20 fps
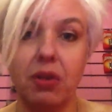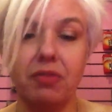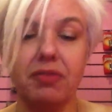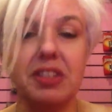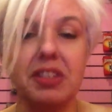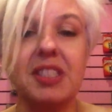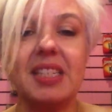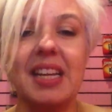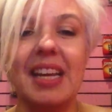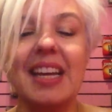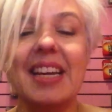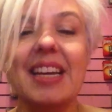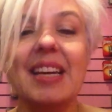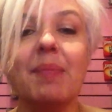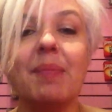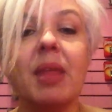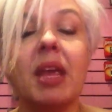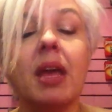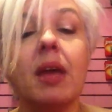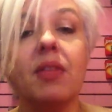obviously,
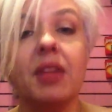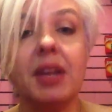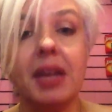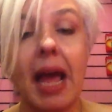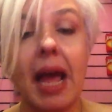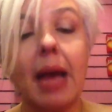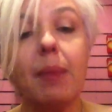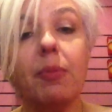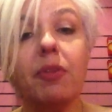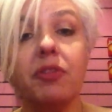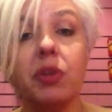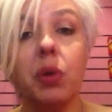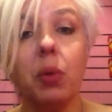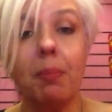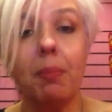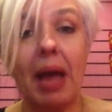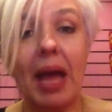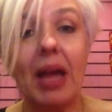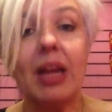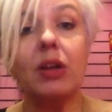the name of your
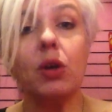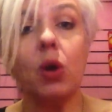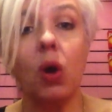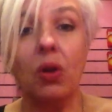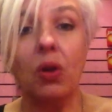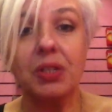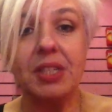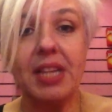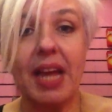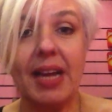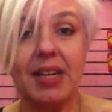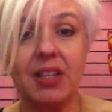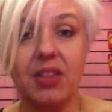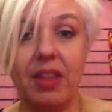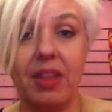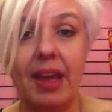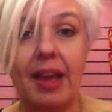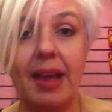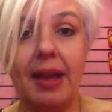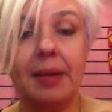main contact
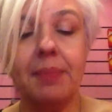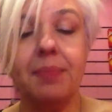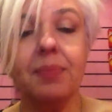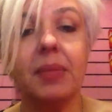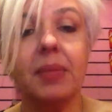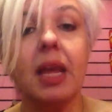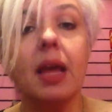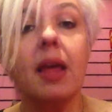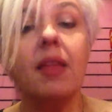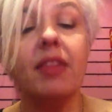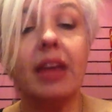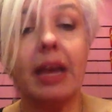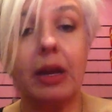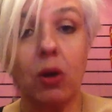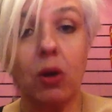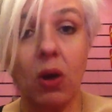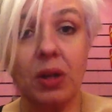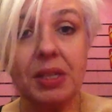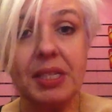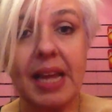there, their
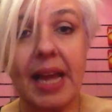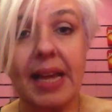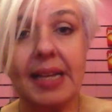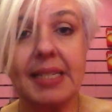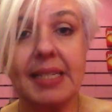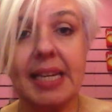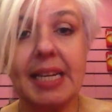contact